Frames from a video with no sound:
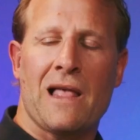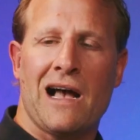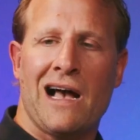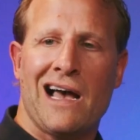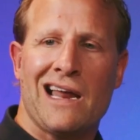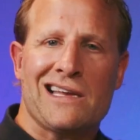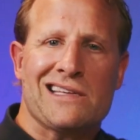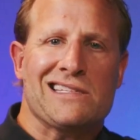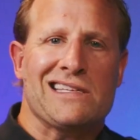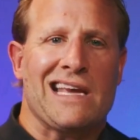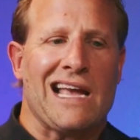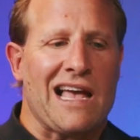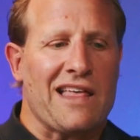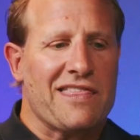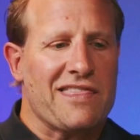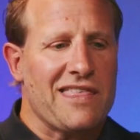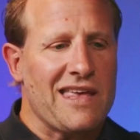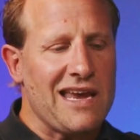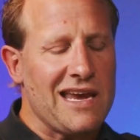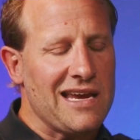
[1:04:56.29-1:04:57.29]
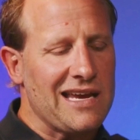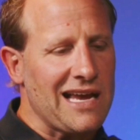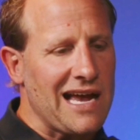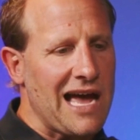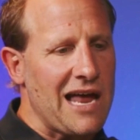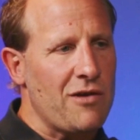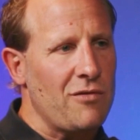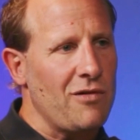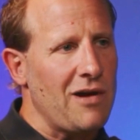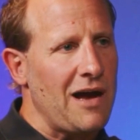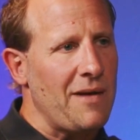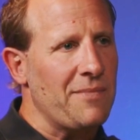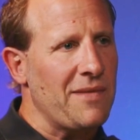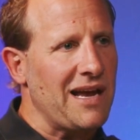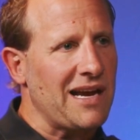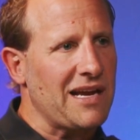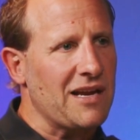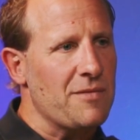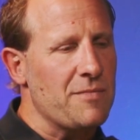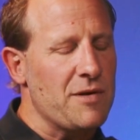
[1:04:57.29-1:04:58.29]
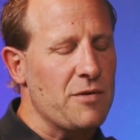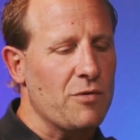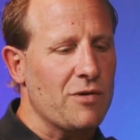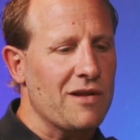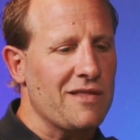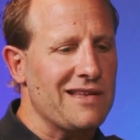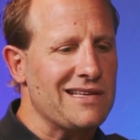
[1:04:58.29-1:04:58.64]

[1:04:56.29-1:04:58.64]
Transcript: honestly, I'm not going to be one